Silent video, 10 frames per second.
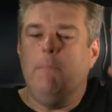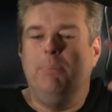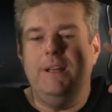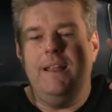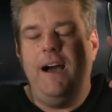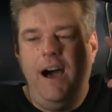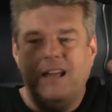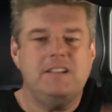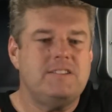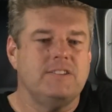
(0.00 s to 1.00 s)
But
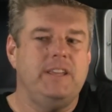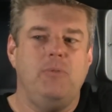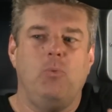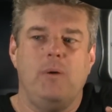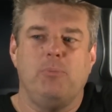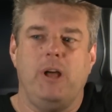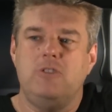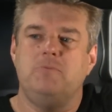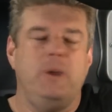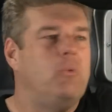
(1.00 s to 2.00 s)
honestly, what
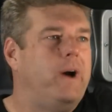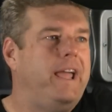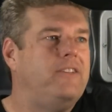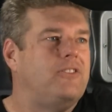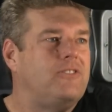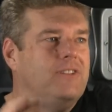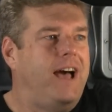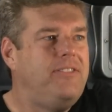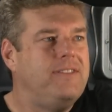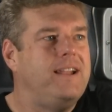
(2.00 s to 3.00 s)
blows me away is it's
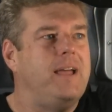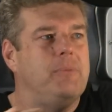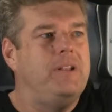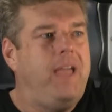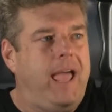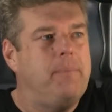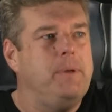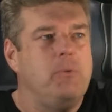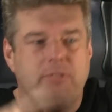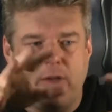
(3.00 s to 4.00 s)
not that I'm
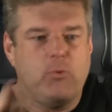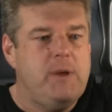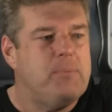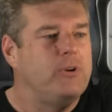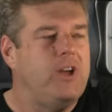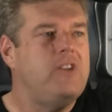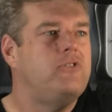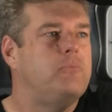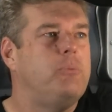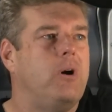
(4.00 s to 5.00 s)
unhappy with a reproduction